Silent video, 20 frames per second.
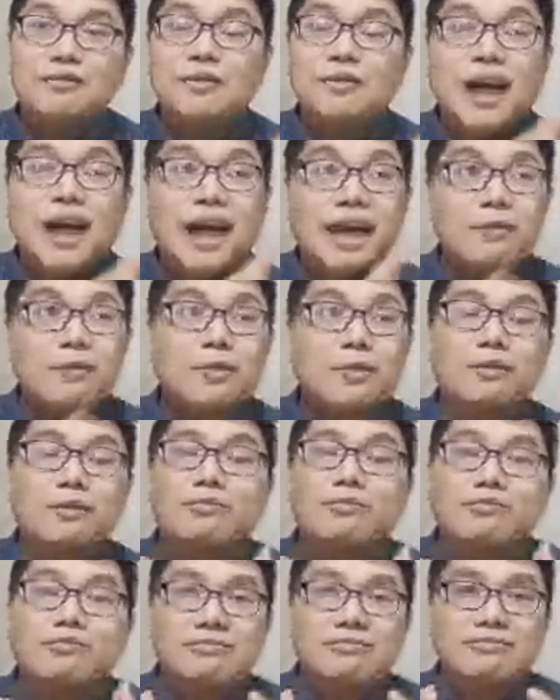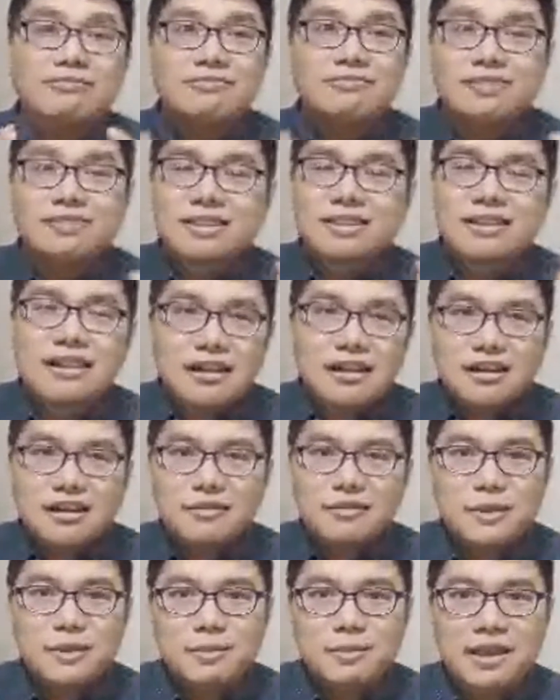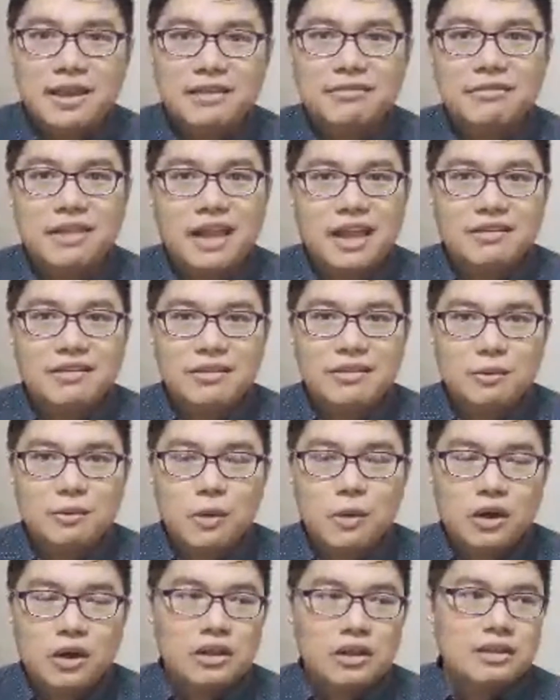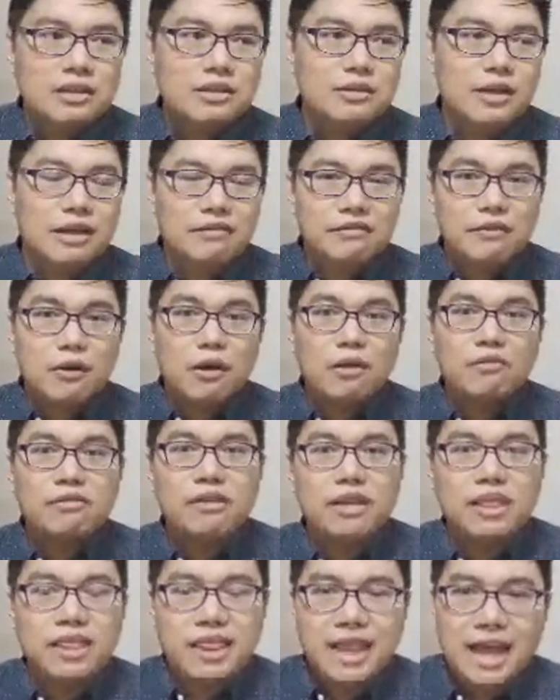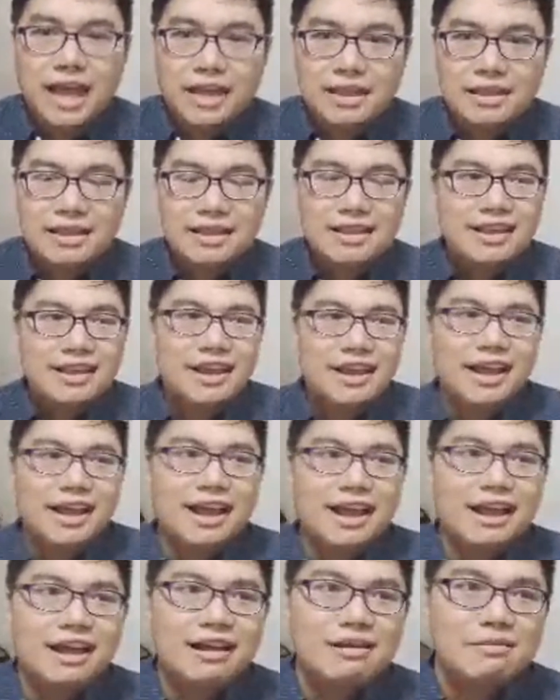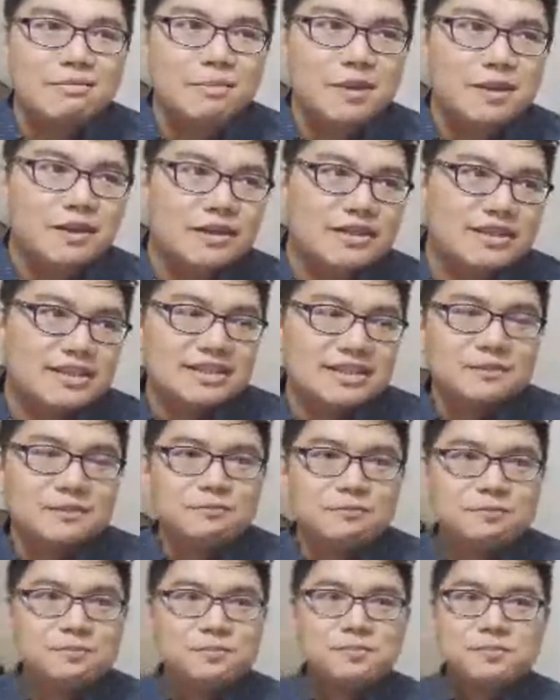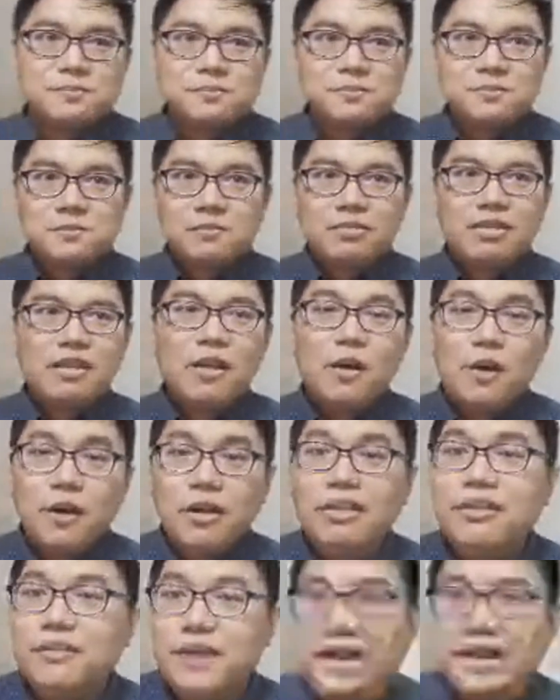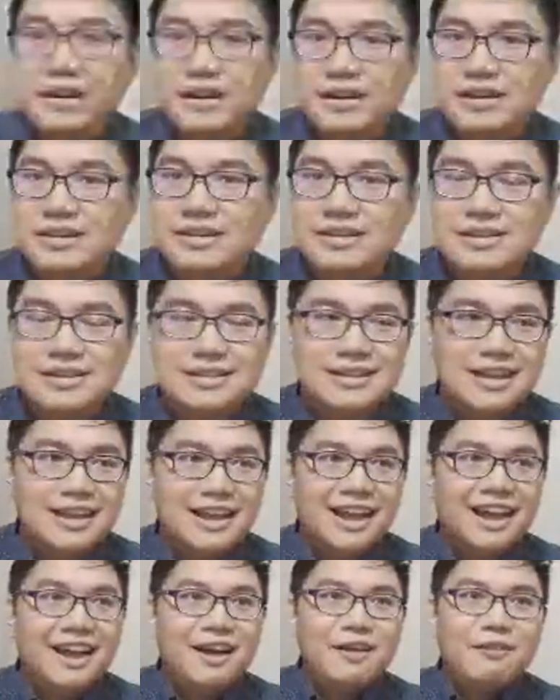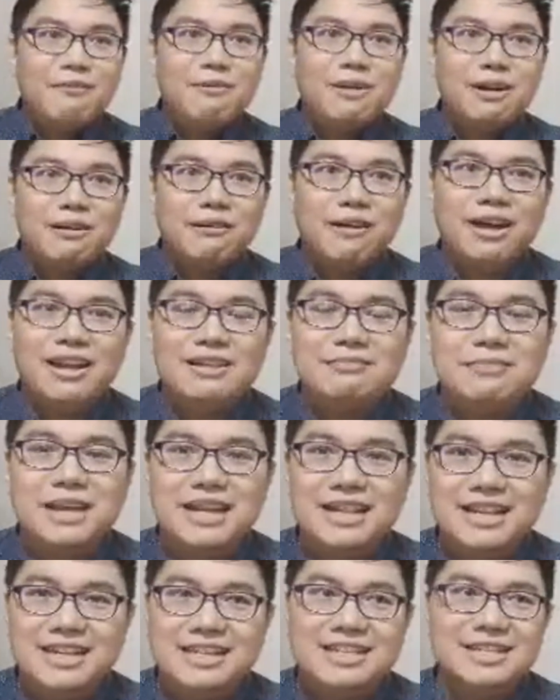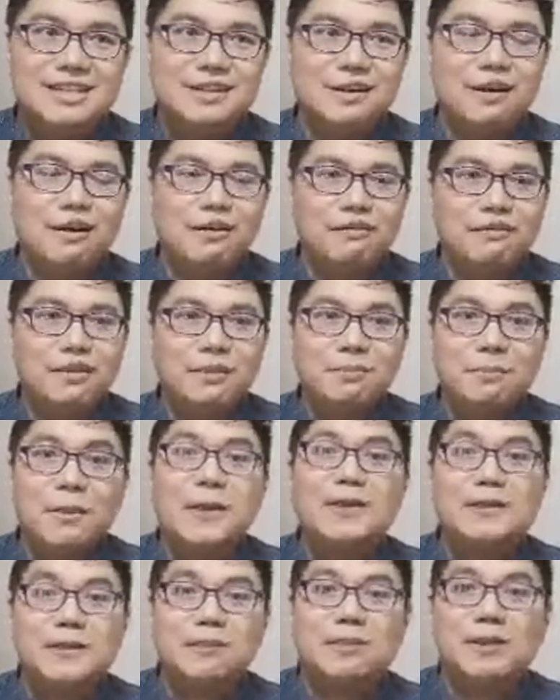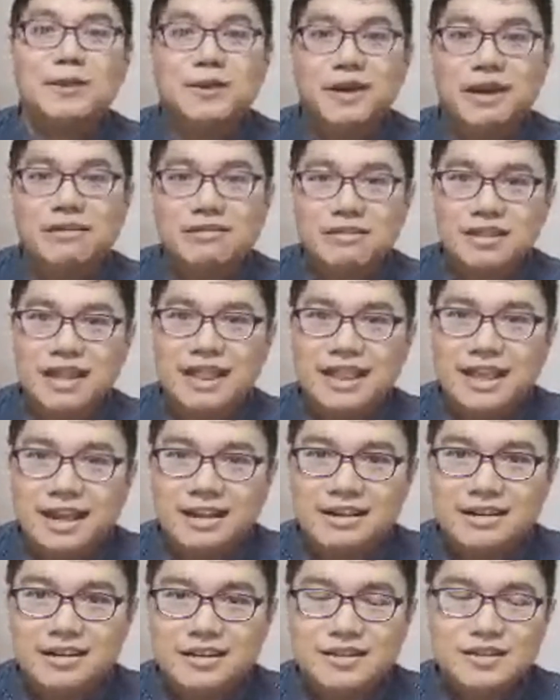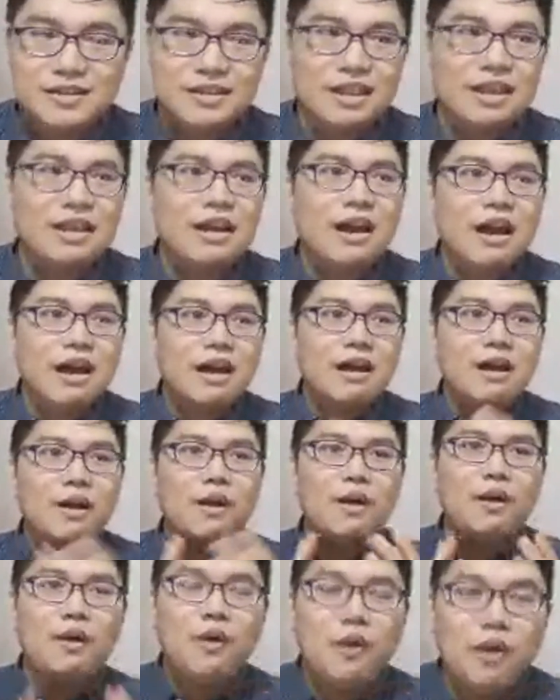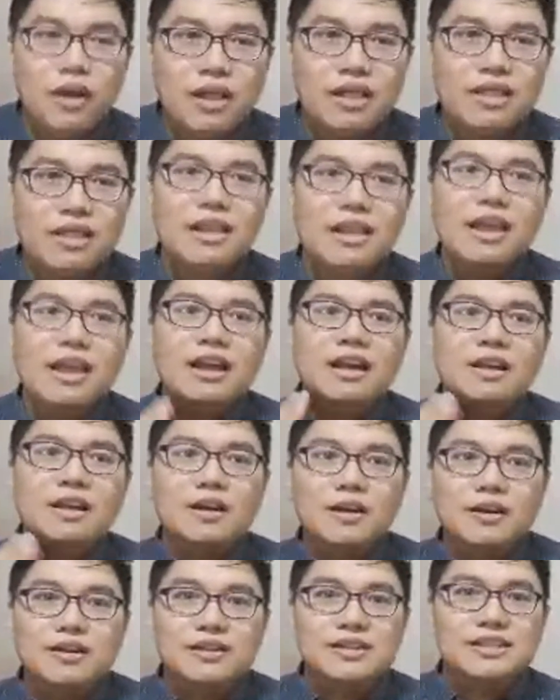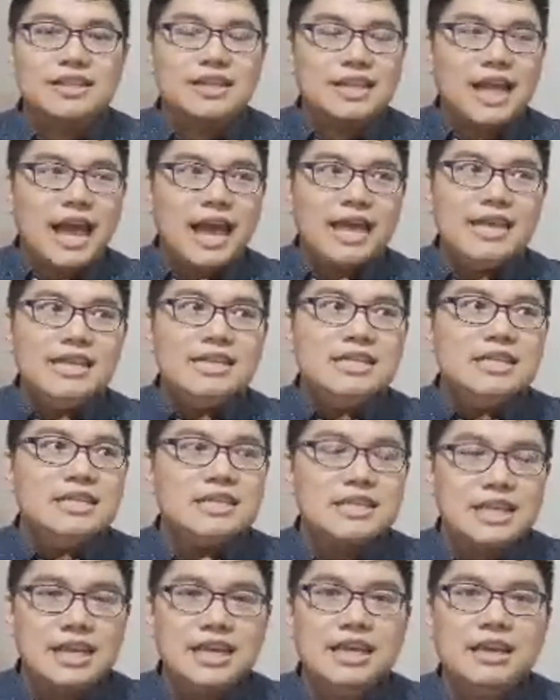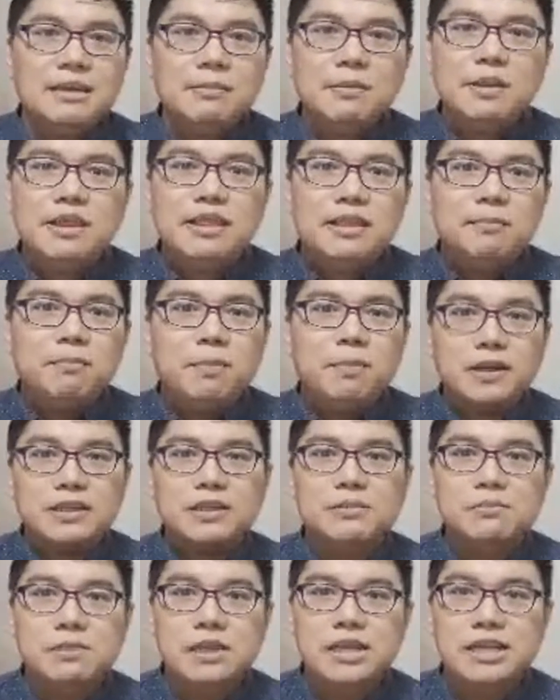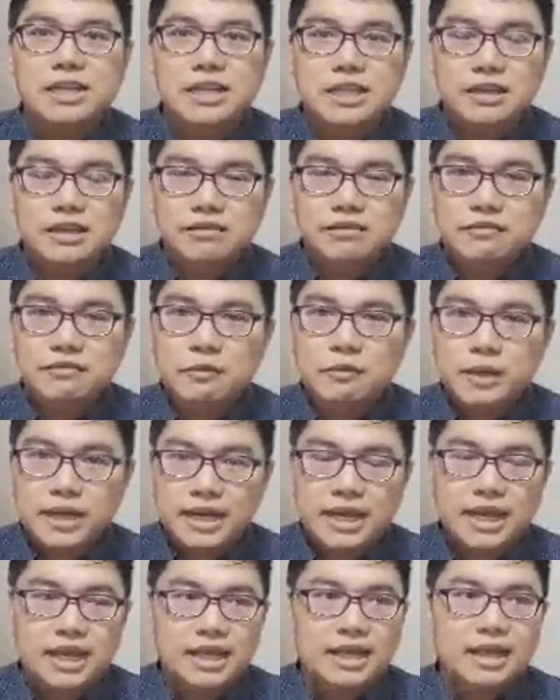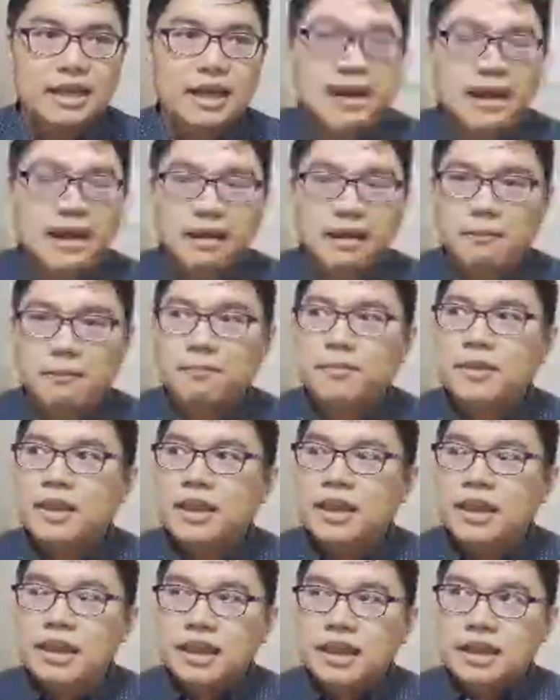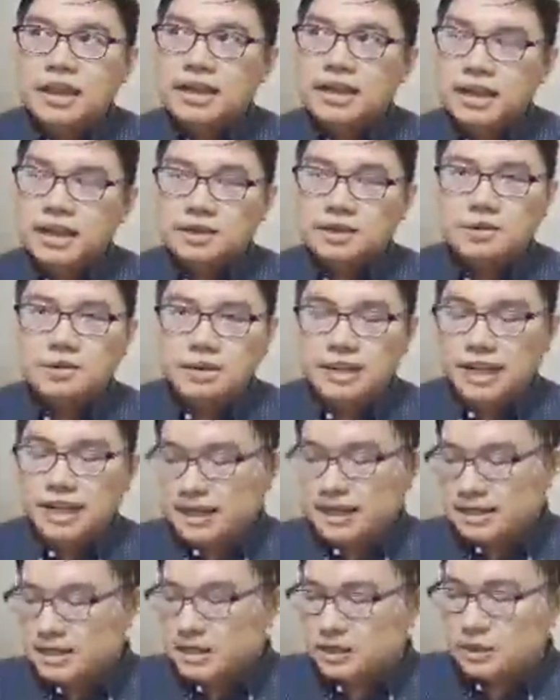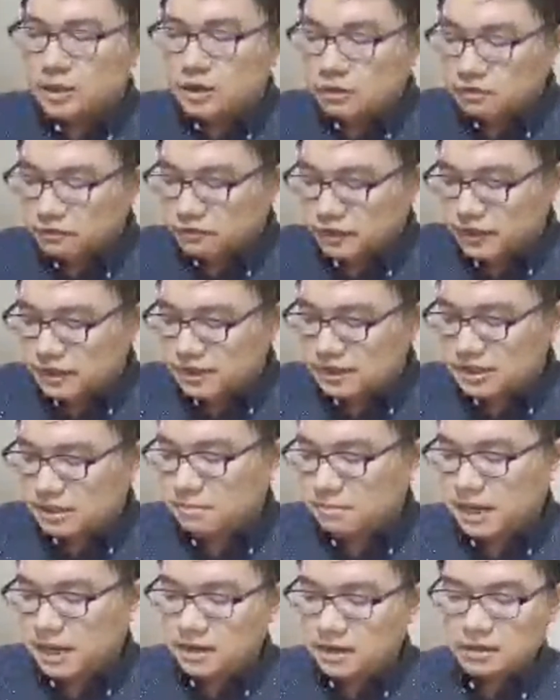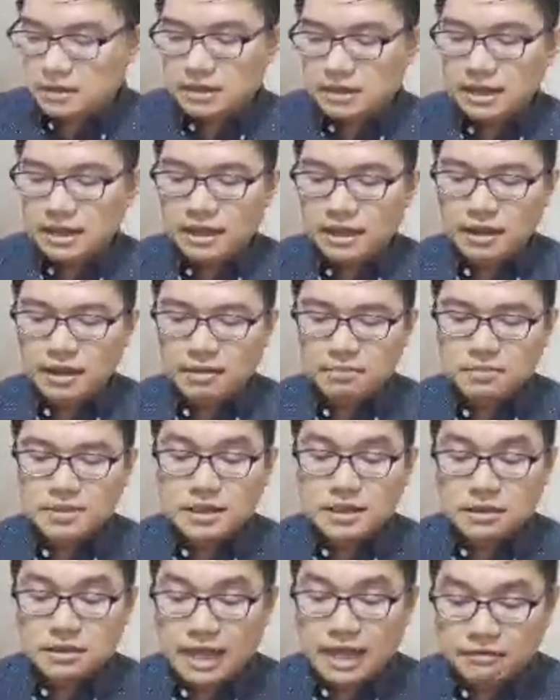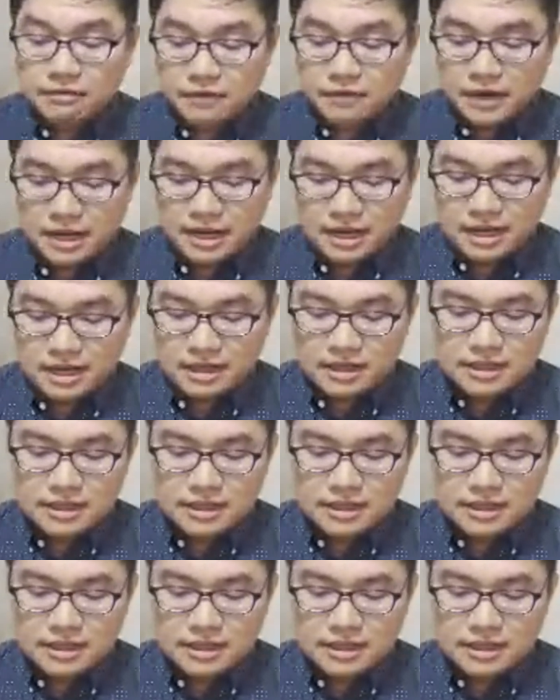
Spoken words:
I would love to be a fly on the wall to have covered that, because all three girls were on my list of the possible crown contenders. They are all girls that I see the possibility of winning. Now, let's talk first about South Africa.